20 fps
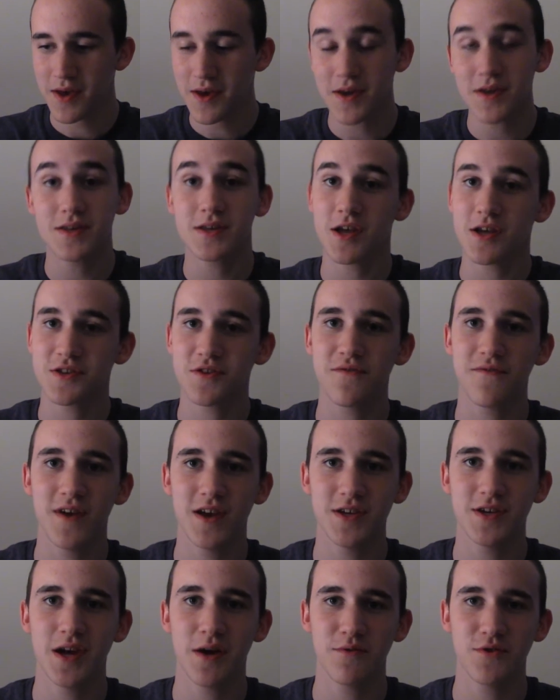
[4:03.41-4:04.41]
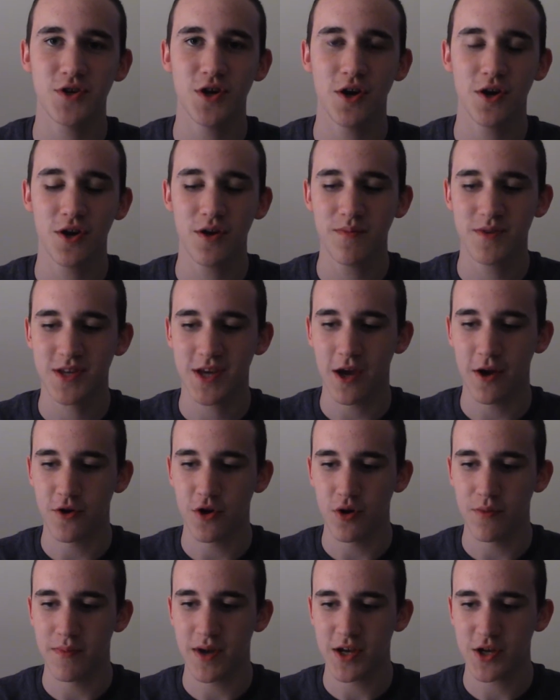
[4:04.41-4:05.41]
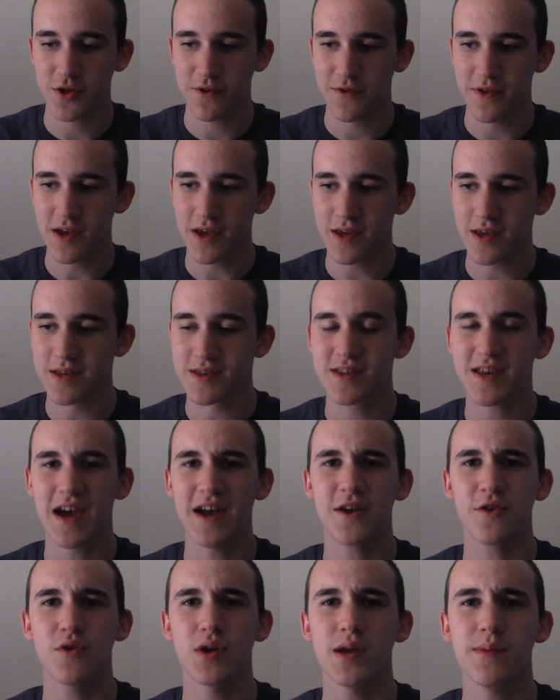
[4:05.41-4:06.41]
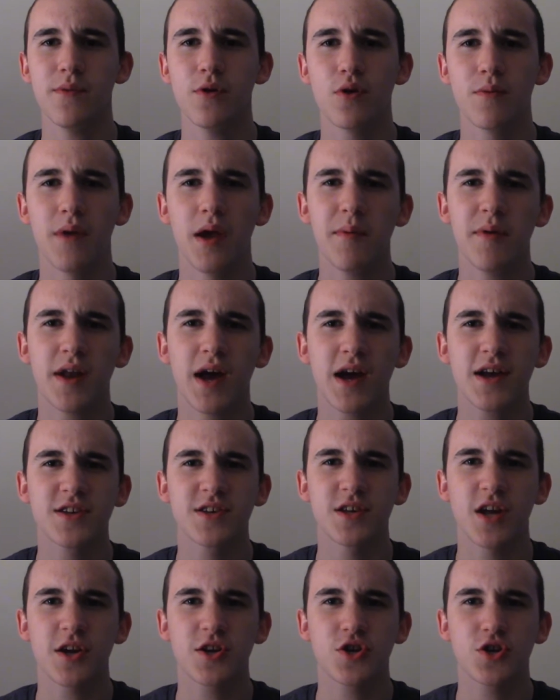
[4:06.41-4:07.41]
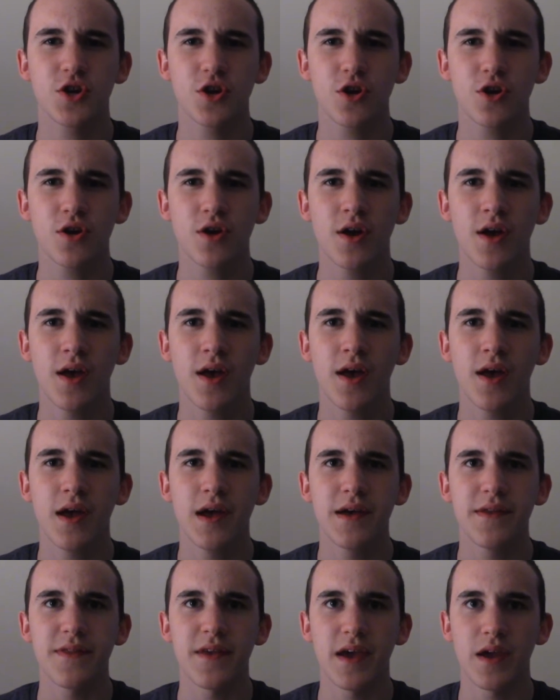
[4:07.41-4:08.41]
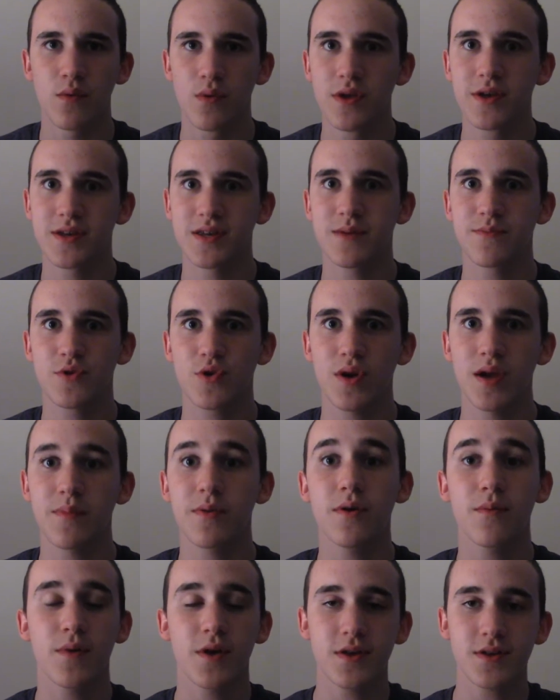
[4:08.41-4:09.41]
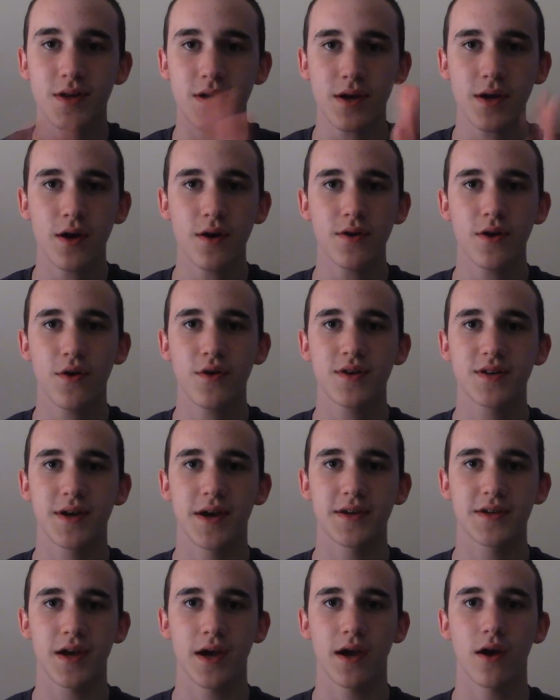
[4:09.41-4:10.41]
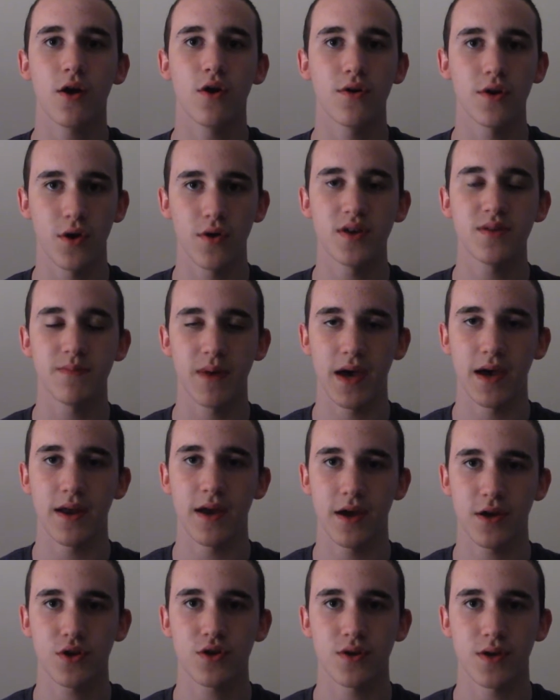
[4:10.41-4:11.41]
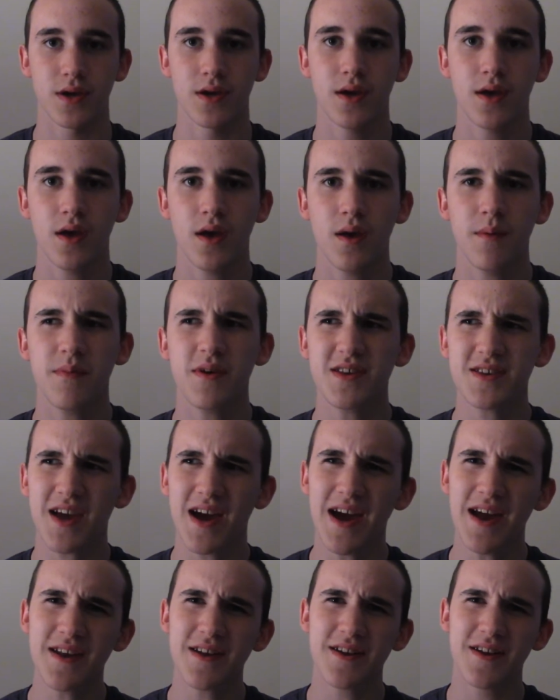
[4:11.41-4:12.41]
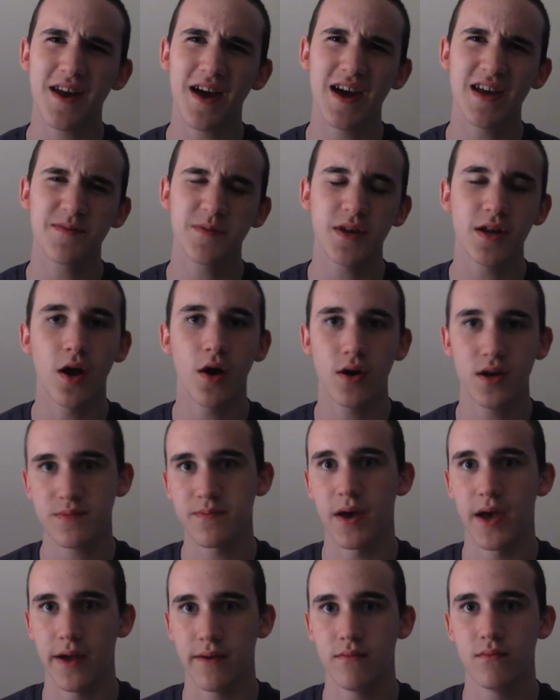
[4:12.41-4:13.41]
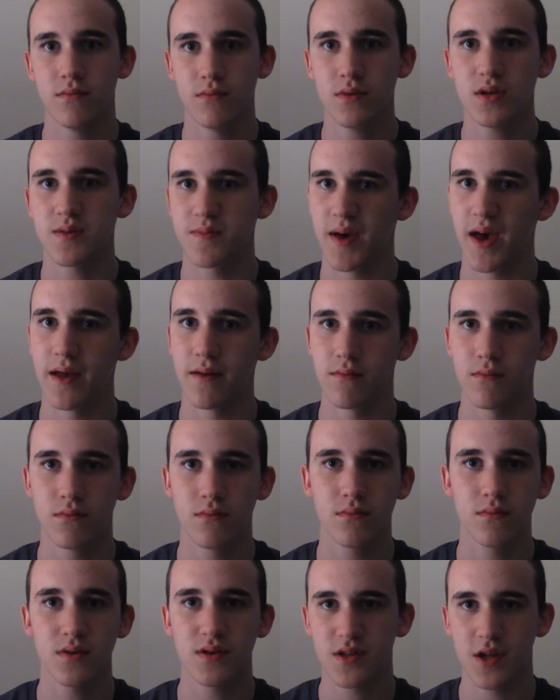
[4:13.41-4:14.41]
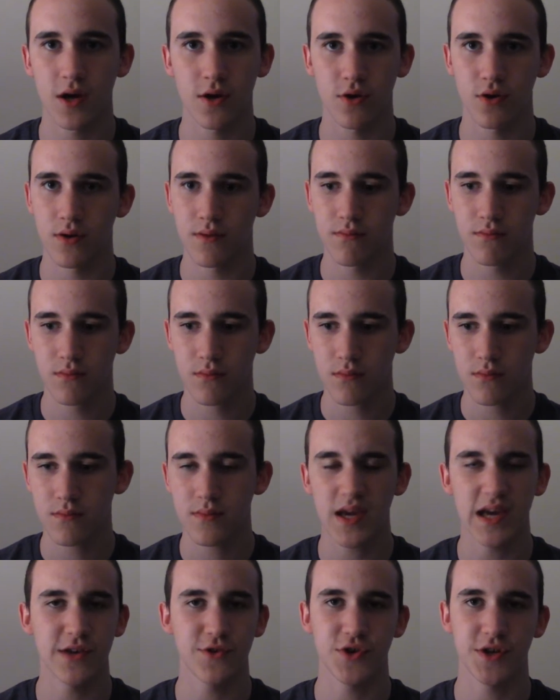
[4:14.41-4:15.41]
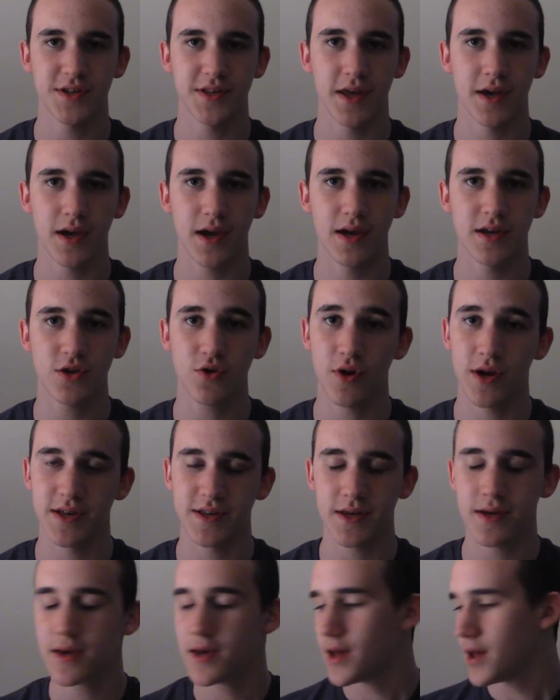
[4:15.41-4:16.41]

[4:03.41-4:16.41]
Because it also fakes you out with John Goodman's character. It makes you think he's kind of creepy or maybe nice, not sure. Then he really seems creepy, but it's like, oh no, he's a nice guy. Oh no, he's bad, actually. But he's kind of nice, but no, he's bad. He's bad. He's not good. Can't trust that guy, he's crazy.